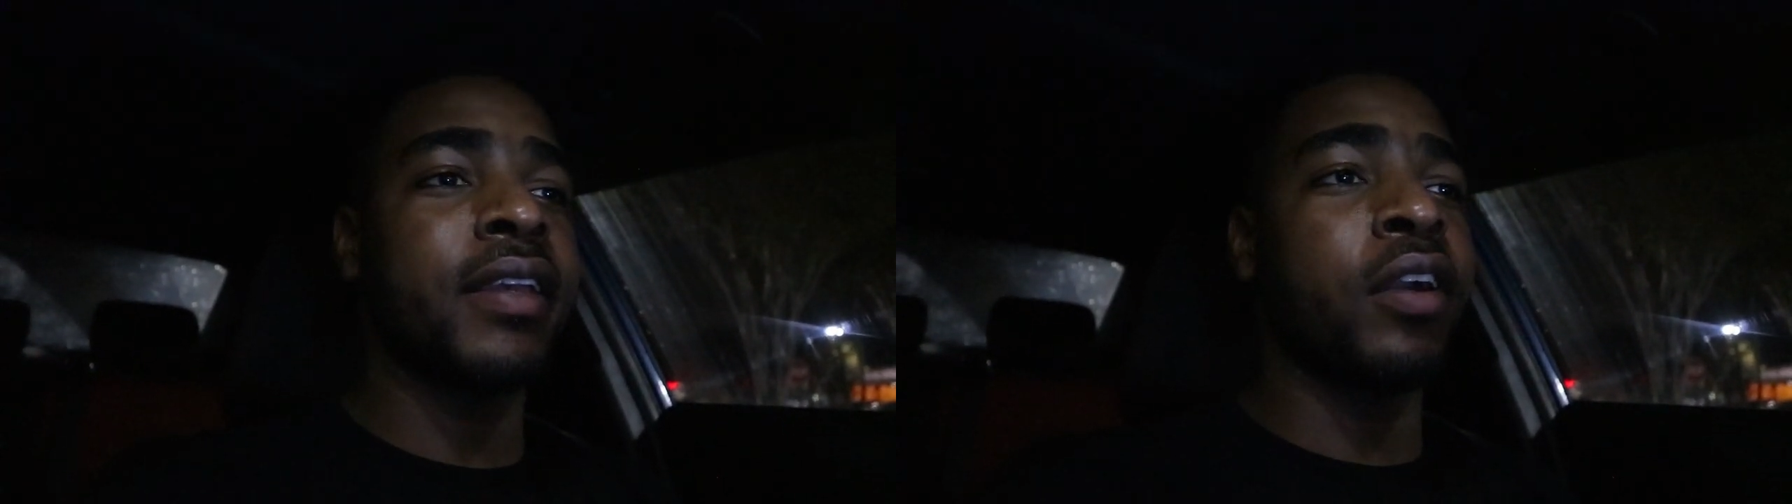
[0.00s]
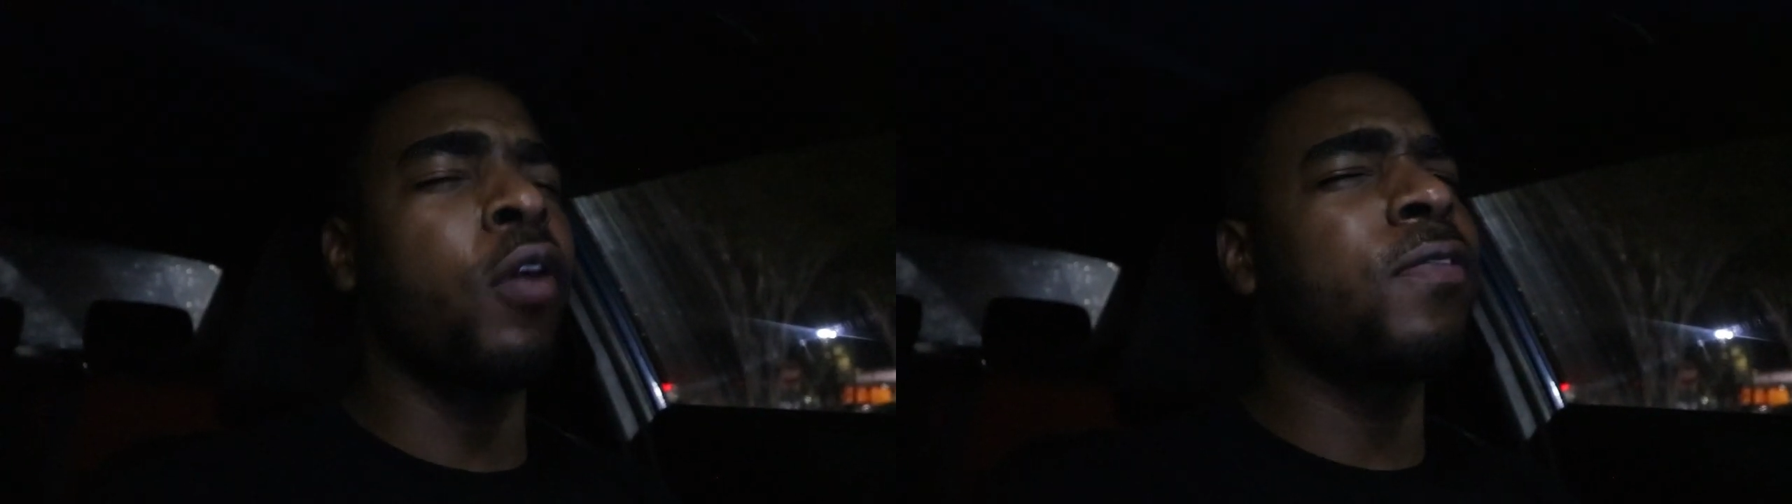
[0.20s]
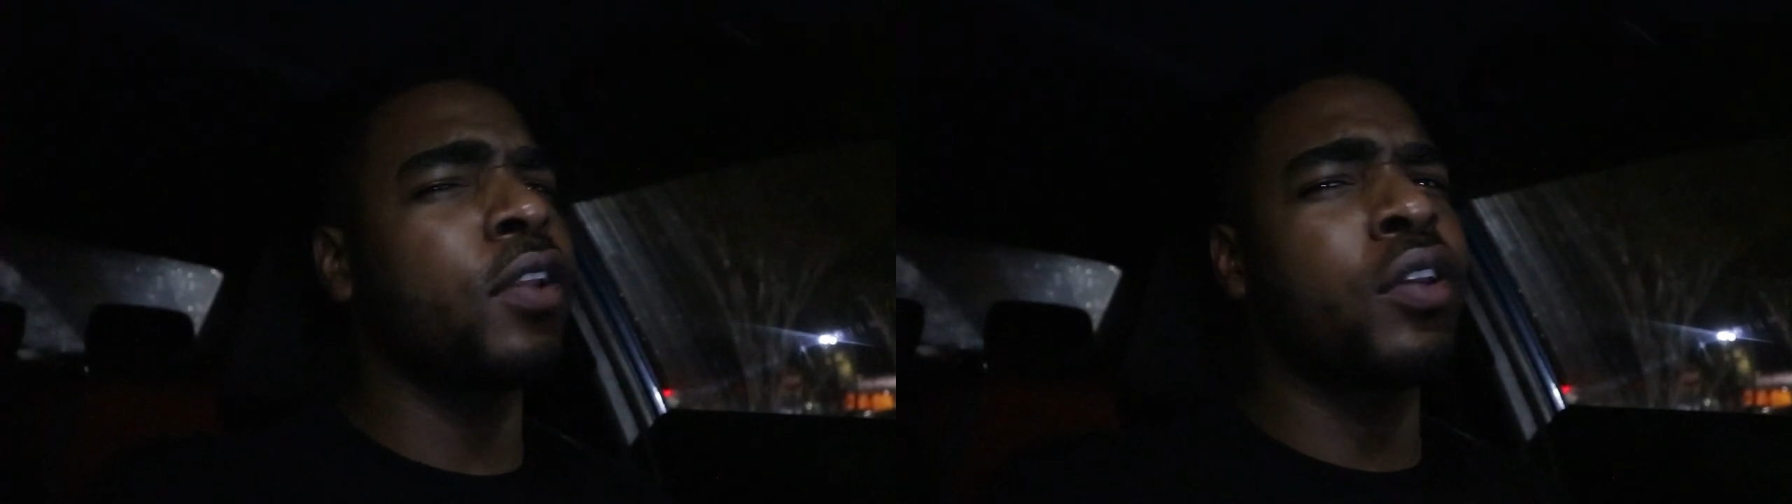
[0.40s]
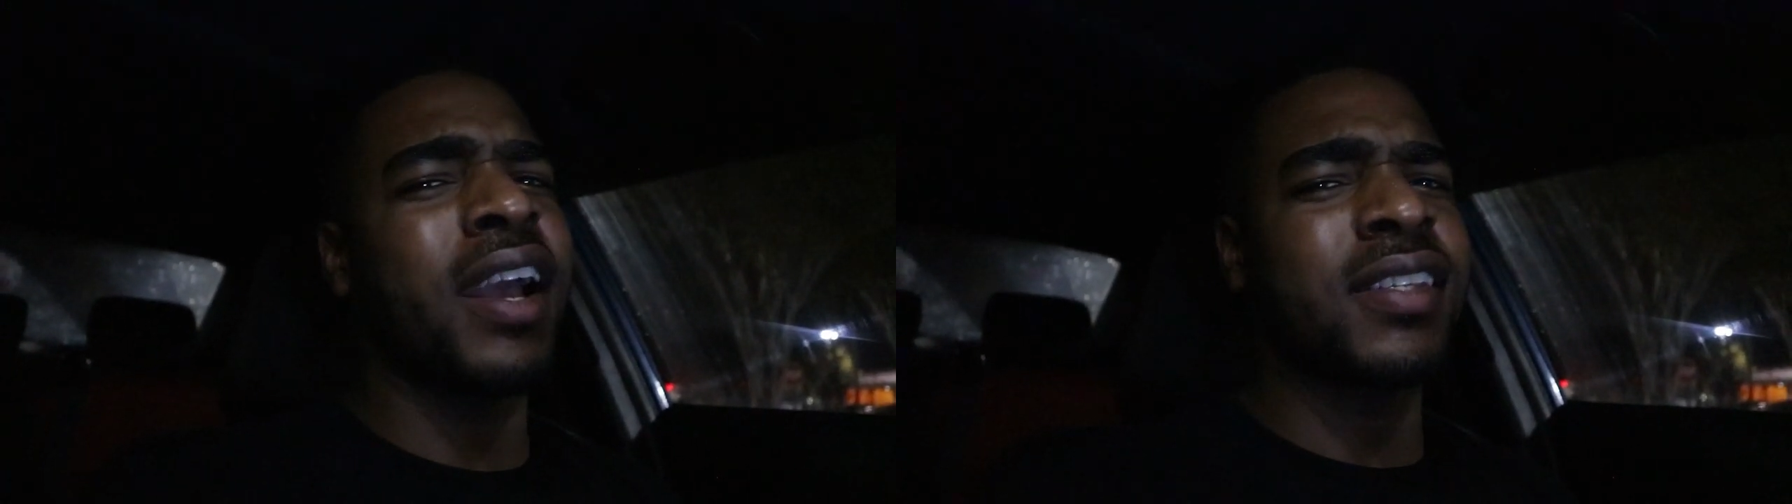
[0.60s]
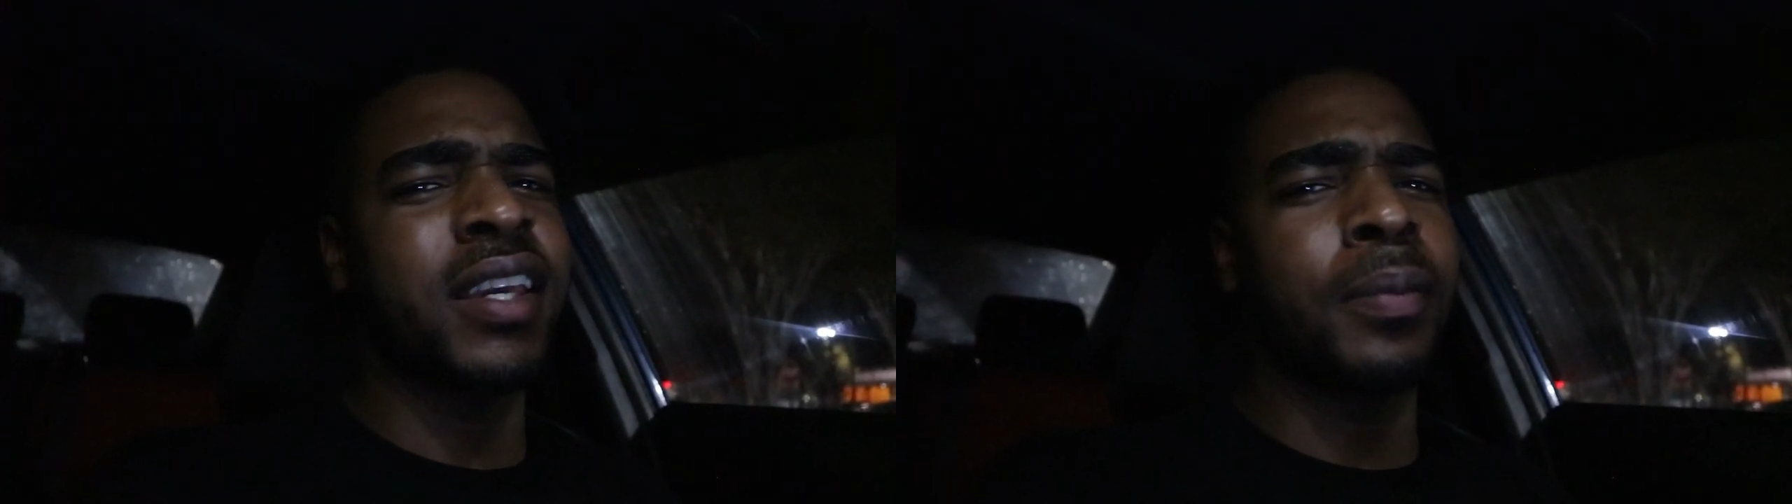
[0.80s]
And hopefully you
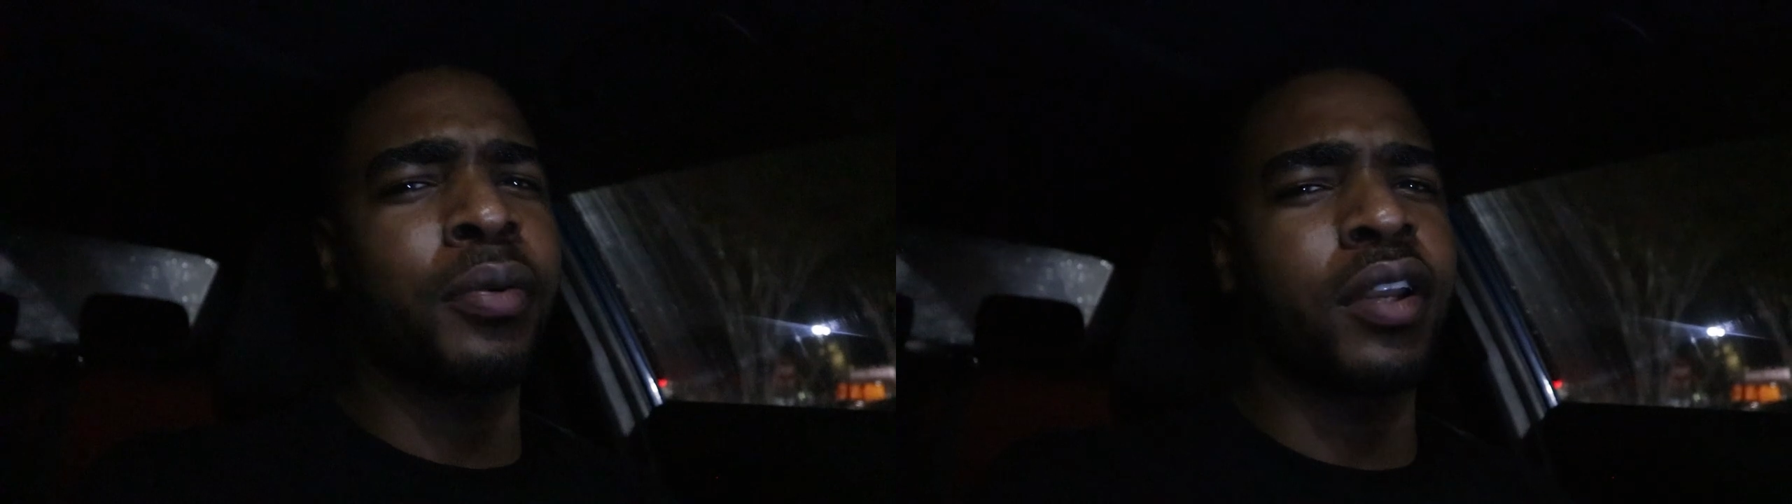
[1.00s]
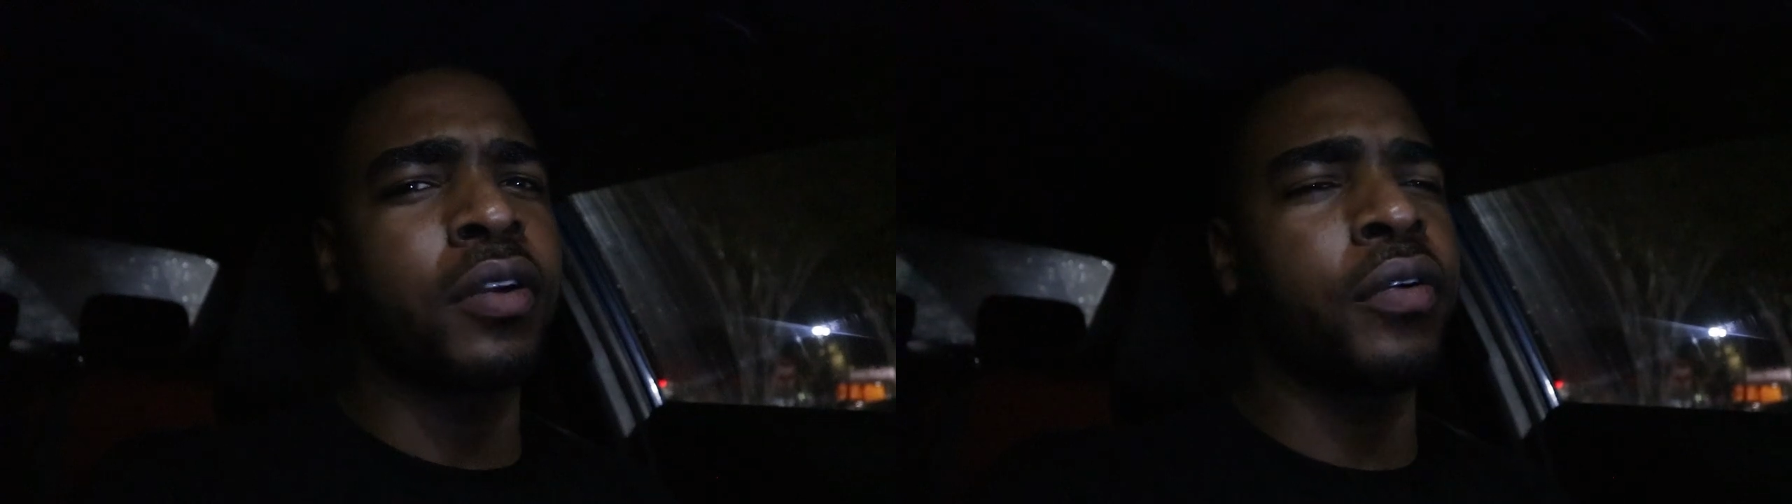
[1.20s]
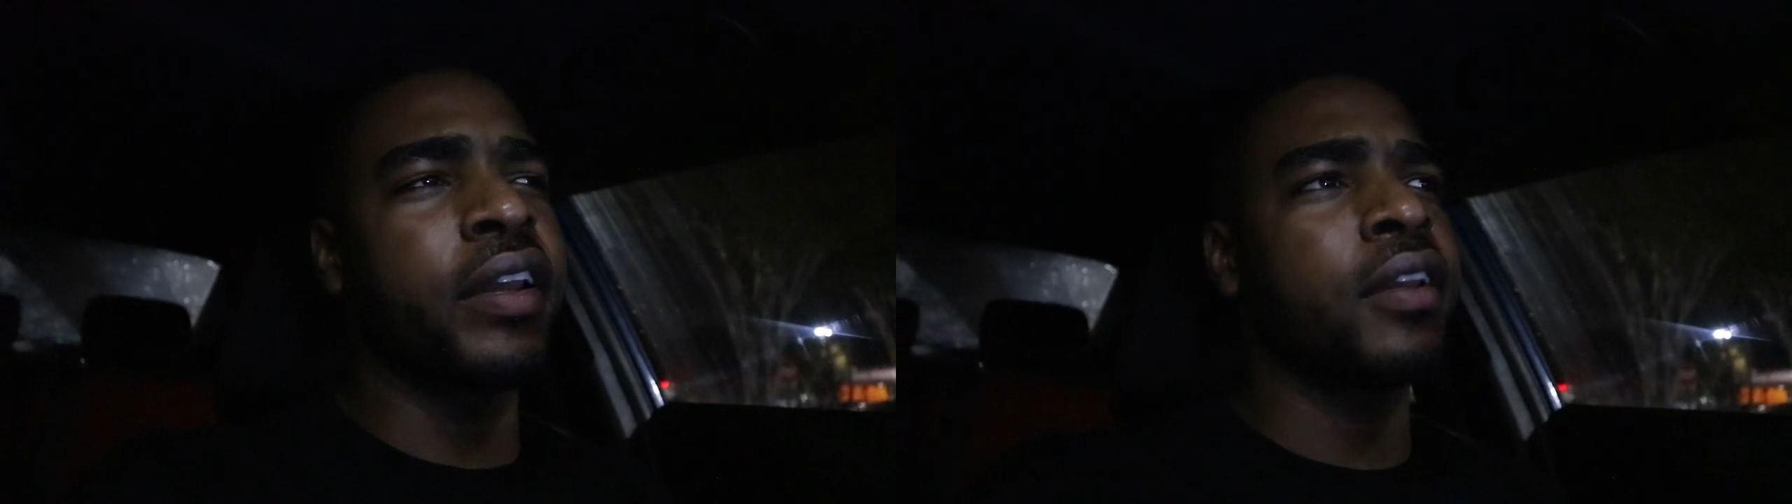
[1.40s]
guys get it pretty quick.